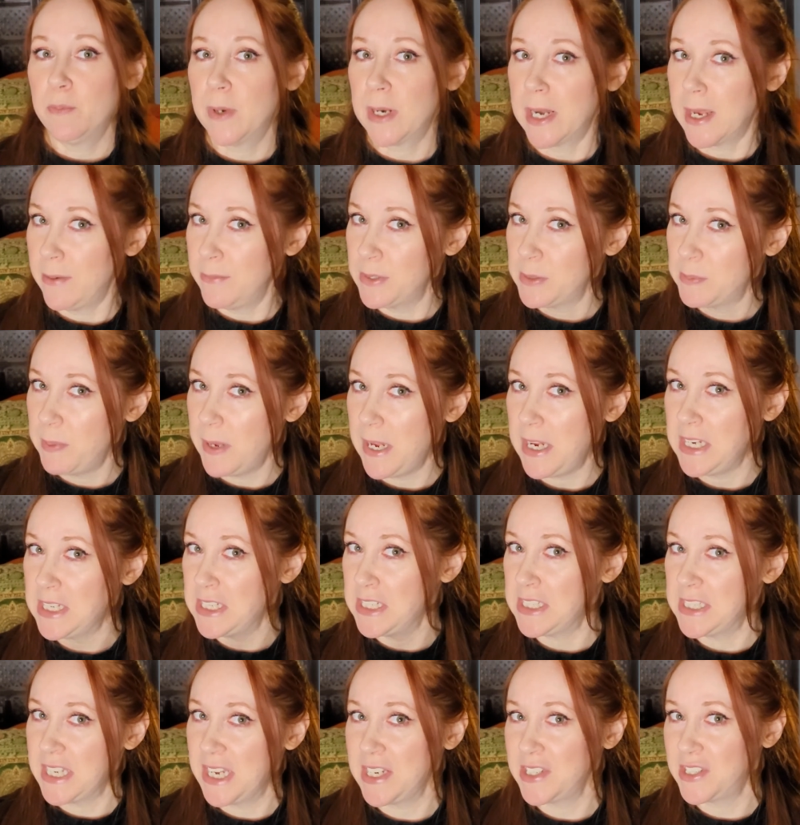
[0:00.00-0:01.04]
but I was paying
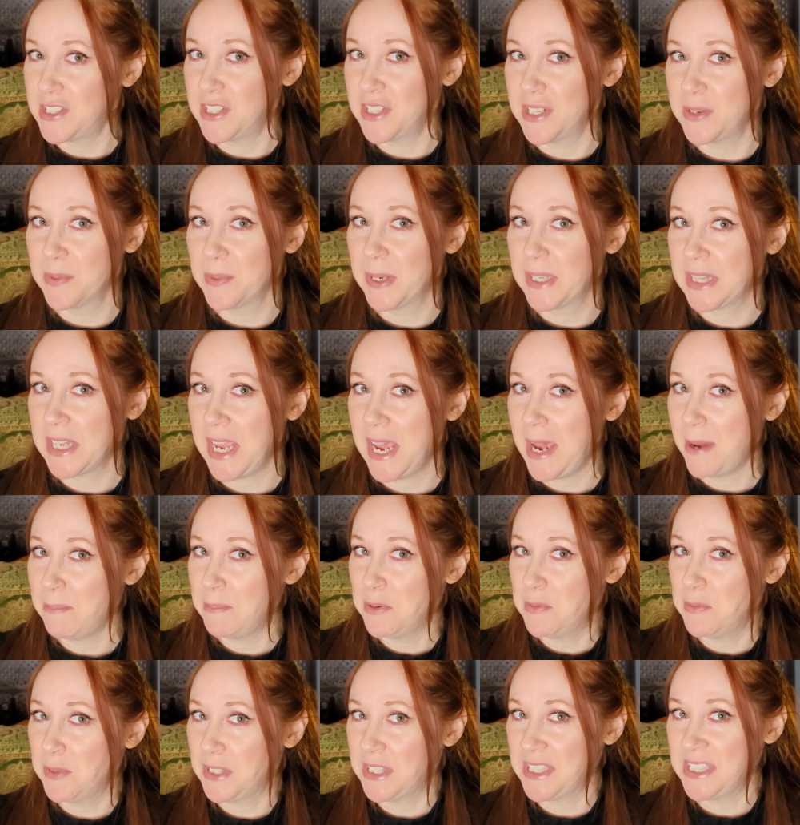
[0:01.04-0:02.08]
attention to what
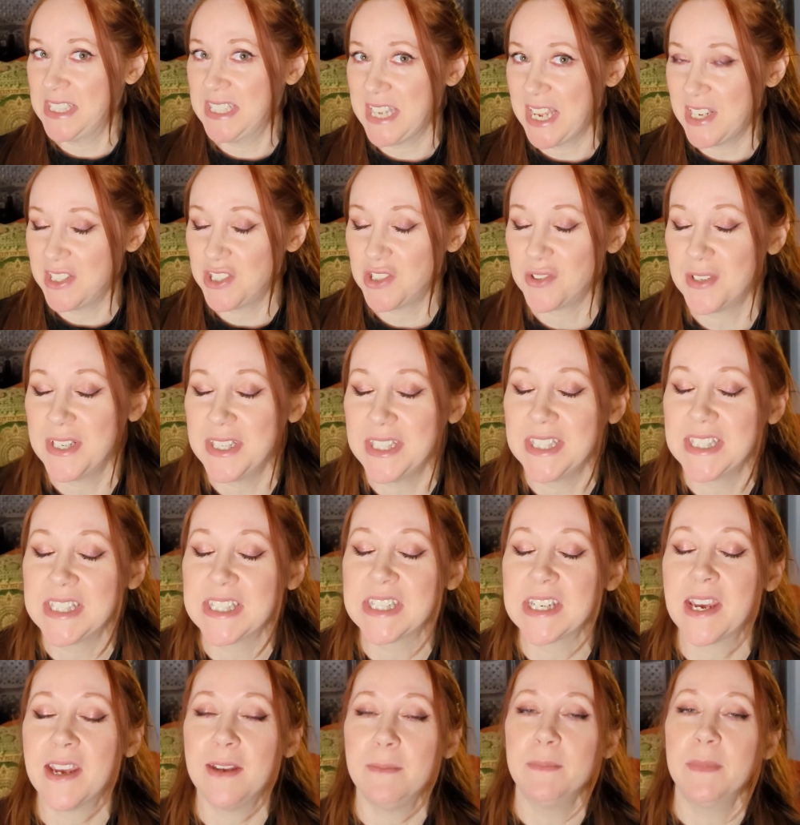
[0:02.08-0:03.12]
happened with the scent during this
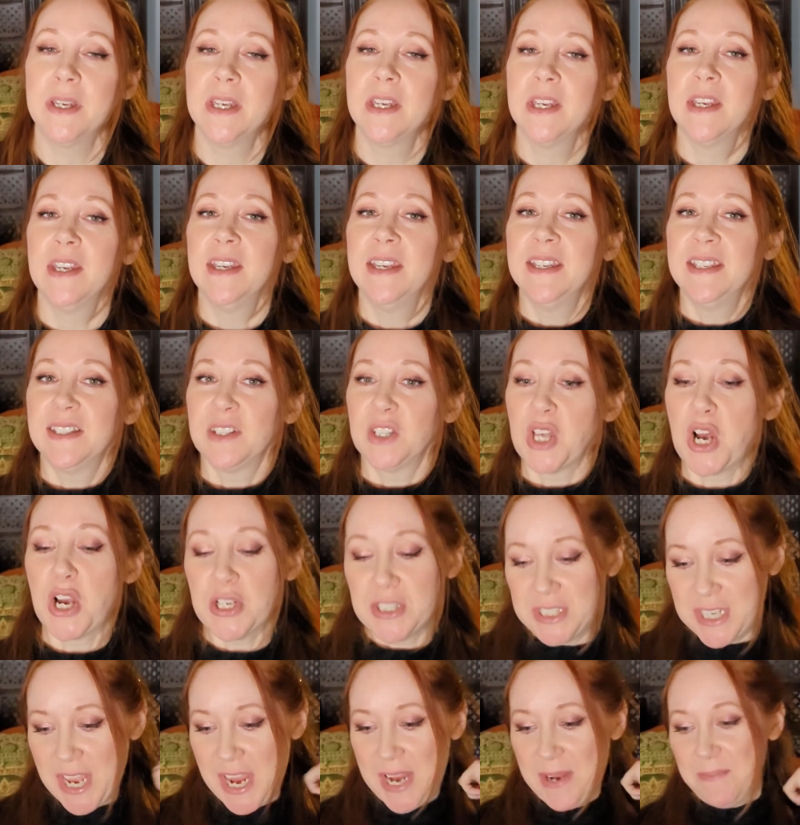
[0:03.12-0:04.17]
time.
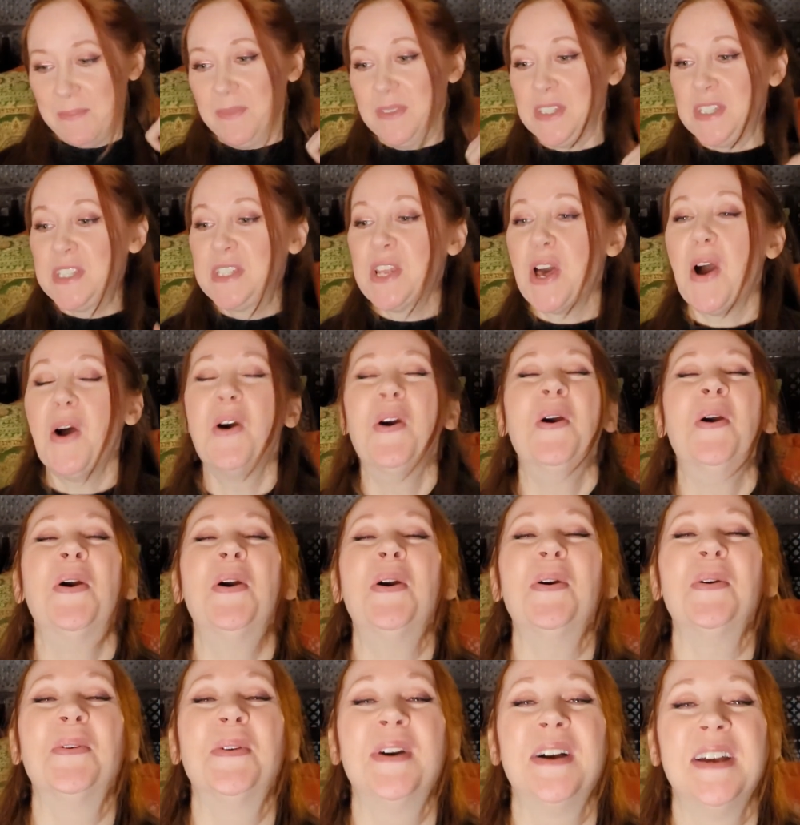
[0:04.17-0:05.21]
Long day.
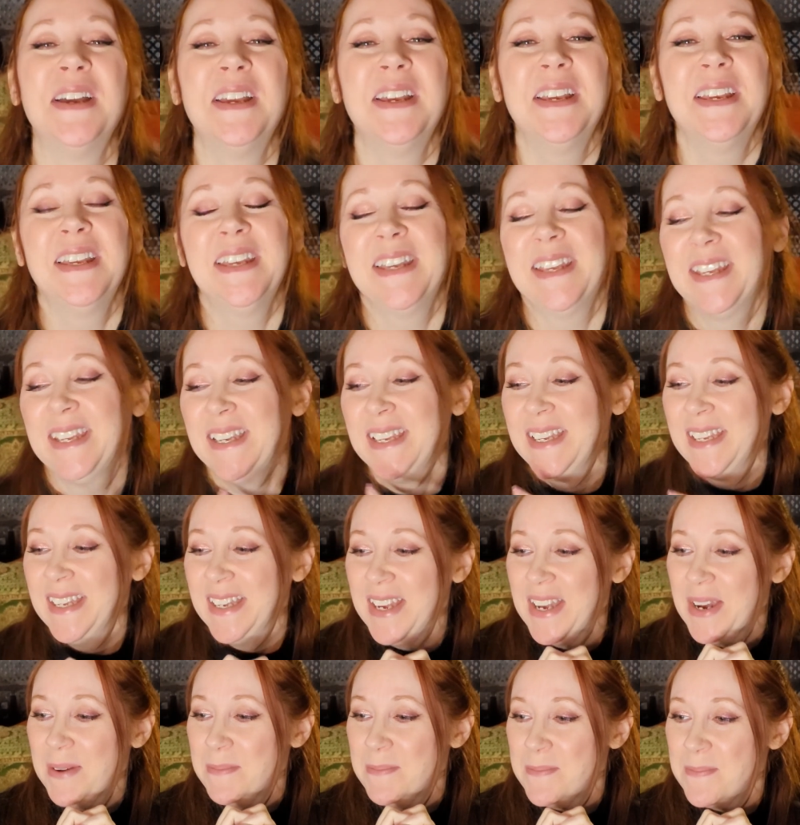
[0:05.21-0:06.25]
So
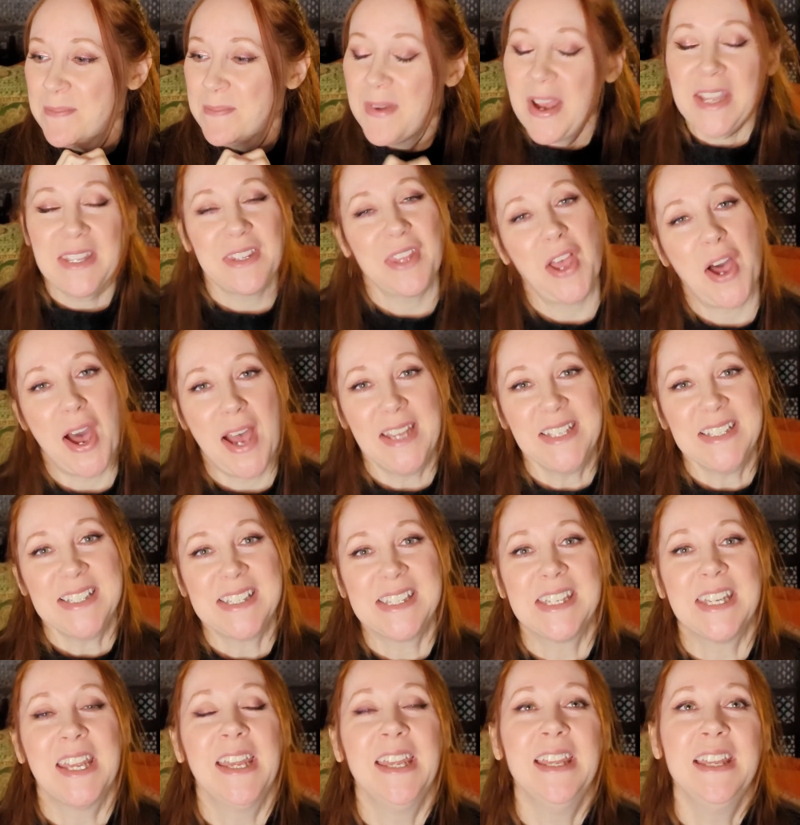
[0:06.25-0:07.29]
my
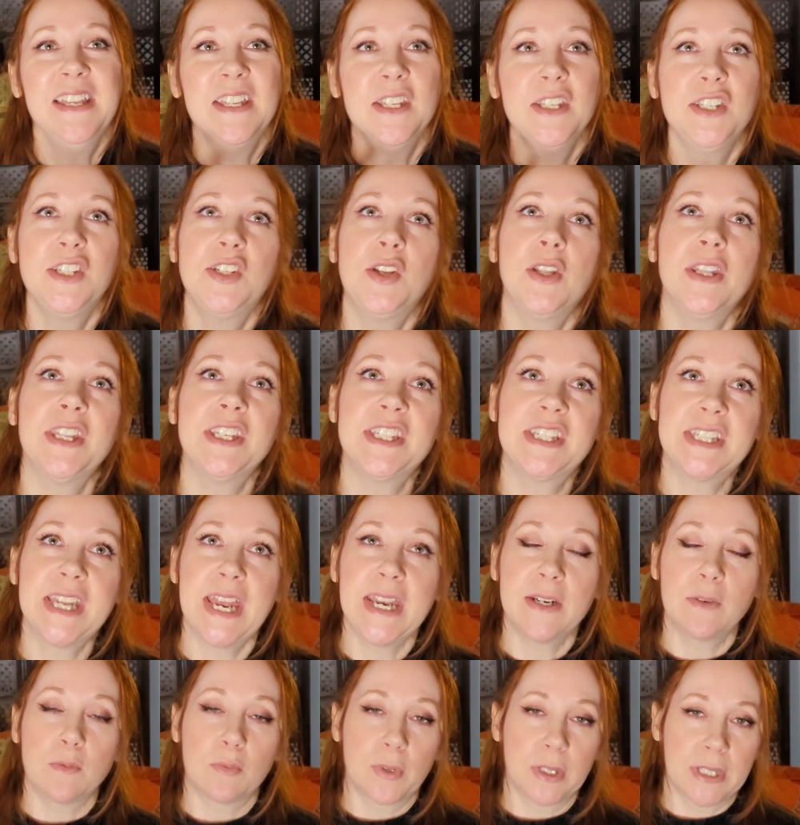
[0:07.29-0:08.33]
thoughts. So the
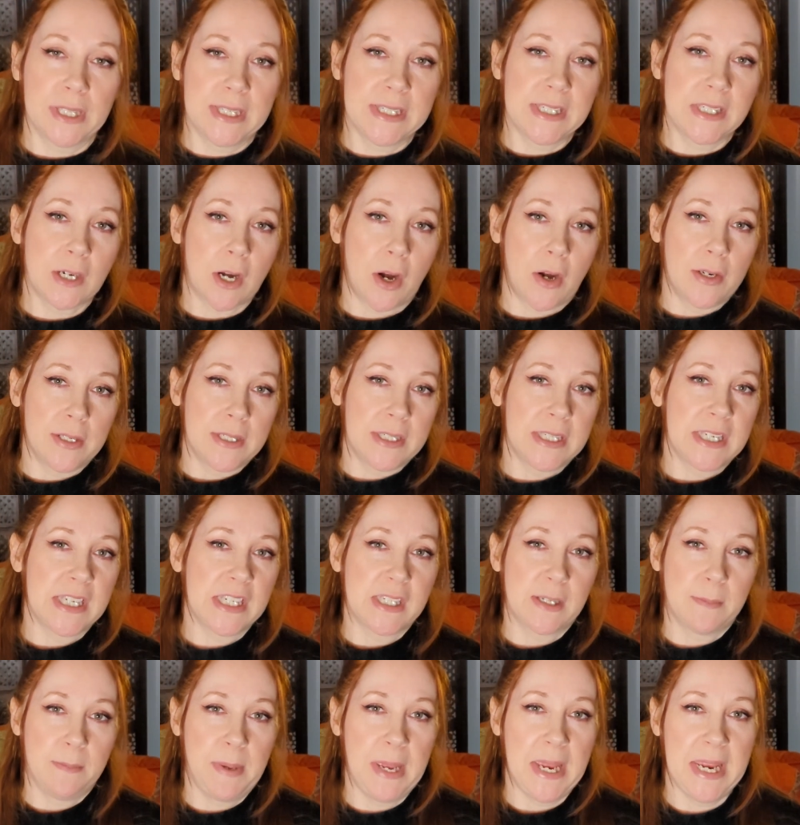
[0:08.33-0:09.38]
scent really started to
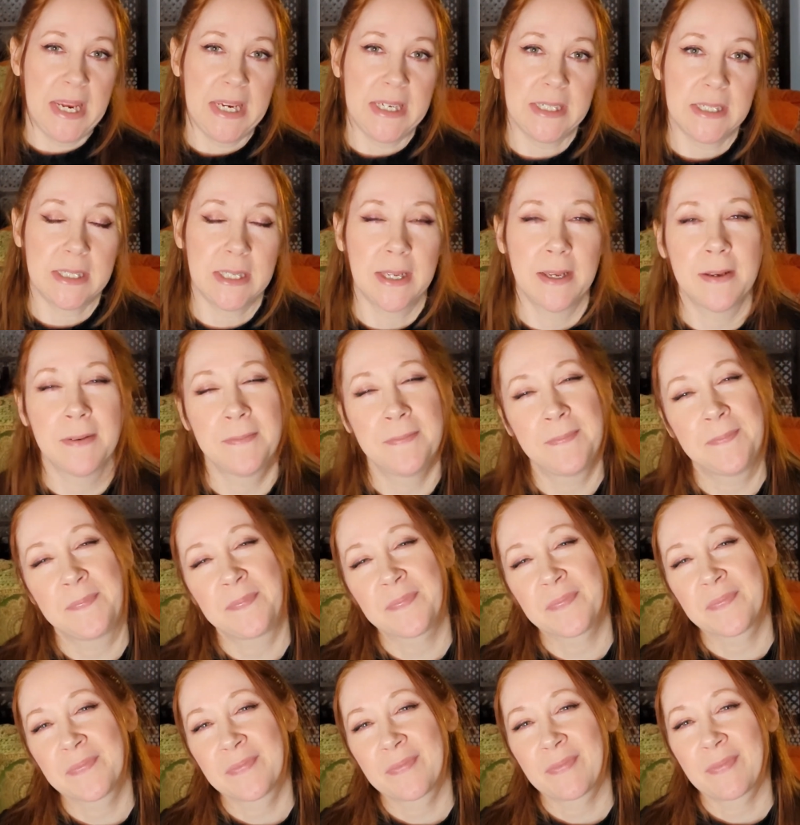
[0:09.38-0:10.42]
dissipate
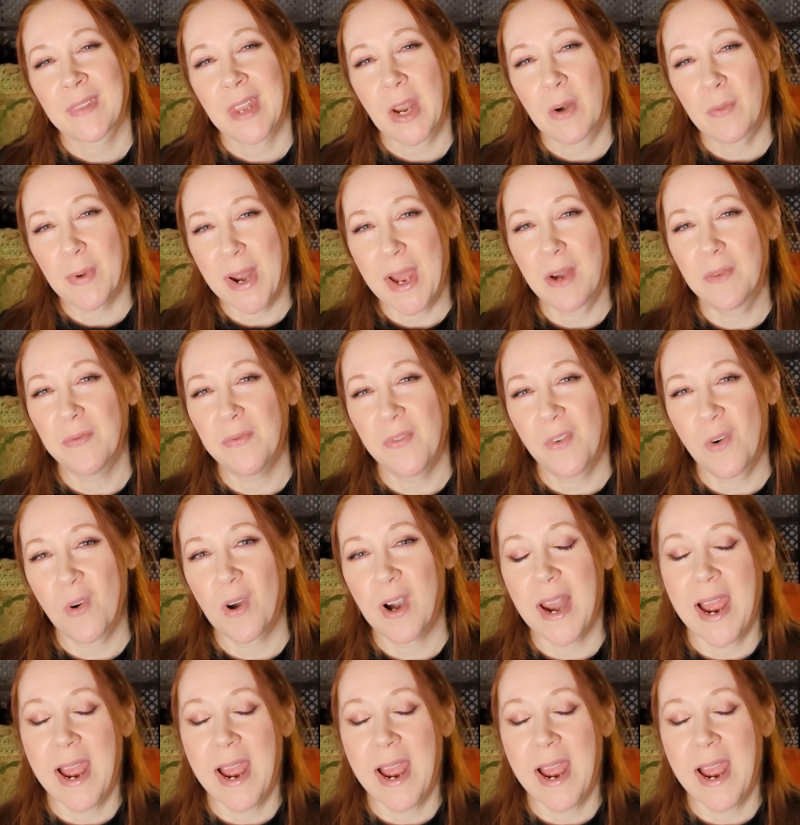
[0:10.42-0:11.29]
around 4